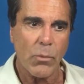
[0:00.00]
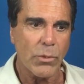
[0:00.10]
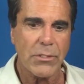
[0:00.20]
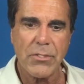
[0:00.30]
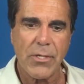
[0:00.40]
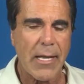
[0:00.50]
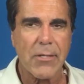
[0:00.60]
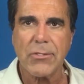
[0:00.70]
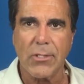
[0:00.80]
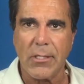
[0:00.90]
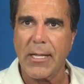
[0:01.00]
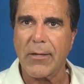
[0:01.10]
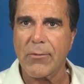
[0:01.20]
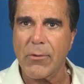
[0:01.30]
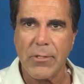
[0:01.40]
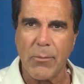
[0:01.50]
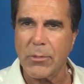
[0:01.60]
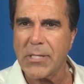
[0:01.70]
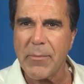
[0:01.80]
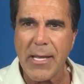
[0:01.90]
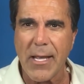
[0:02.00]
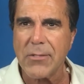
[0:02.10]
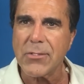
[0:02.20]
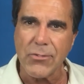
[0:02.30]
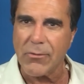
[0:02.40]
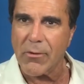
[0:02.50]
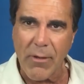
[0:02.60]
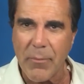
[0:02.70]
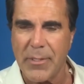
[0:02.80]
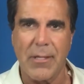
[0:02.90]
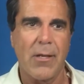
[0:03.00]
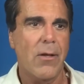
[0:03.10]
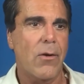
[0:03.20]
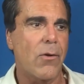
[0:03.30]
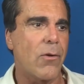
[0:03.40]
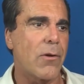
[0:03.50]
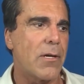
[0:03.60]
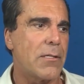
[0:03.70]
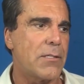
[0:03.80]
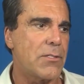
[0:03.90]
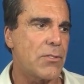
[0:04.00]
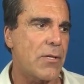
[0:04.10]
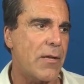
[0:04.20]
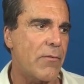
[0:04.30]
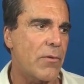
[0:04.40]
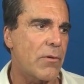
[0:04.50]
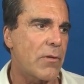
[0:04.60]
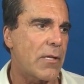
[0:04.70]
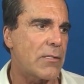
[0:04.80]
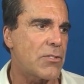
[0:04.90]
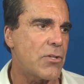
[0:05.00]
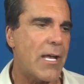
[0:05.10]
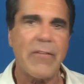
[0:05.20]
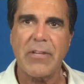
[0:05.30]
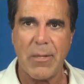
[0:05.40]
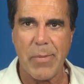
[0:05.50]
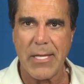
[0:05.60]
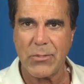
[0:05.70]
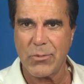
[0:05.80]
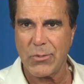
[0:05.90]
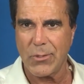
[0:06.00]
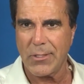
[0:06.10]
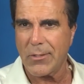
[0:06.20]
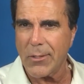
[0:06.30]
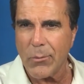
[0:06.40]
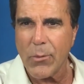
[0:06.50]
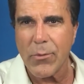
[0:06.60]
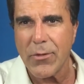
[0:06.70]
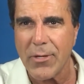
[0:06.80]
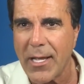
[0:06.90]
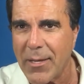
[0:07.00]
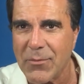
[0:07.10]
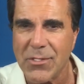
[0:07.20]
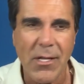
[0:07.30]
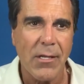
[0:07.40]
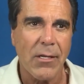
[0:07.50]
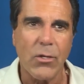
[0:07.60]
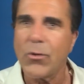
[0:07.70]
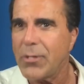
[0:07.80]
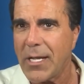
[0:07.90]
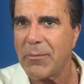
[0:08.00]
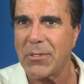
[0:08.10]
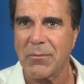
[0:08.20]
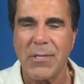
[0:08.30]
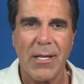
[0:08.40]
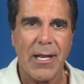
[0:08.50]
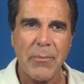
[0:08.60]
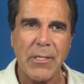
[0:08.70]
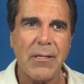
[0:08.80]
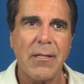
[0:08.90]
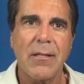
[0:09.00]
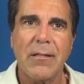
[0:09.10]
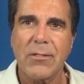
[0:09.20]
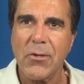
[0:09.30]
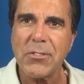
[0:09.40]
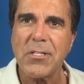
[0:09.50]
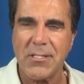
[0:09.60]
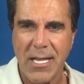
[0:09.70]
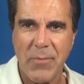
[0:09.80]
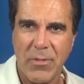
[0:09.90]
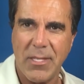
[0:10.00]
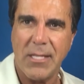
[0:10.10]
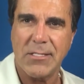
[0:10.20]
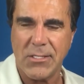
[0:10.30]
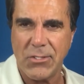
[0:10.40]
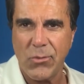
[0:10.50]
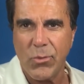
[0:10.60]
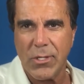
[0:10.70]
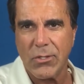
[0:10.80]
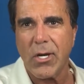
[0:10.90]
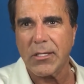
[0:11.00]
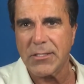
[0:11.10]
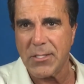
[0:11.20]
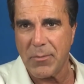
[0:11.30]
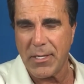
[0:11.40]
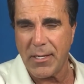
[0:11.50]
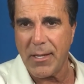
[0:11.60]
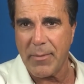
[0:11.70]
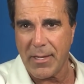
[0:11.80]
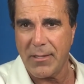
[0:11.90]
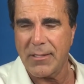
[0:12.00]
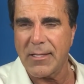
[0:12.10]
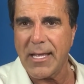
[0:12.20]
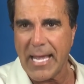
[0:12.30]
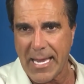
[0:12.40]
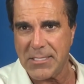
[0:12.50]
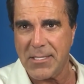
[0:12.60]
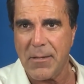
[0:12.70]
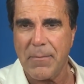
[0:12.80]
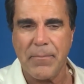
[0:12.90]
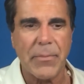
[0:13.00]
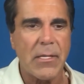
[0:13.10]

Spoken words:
what did your house look like growing up? What type of house did you grow up in? Or did you have any pets when you were little? And what were their names? And who named them? I mean, those are the type of things that you want to talk to somebody about and ask them,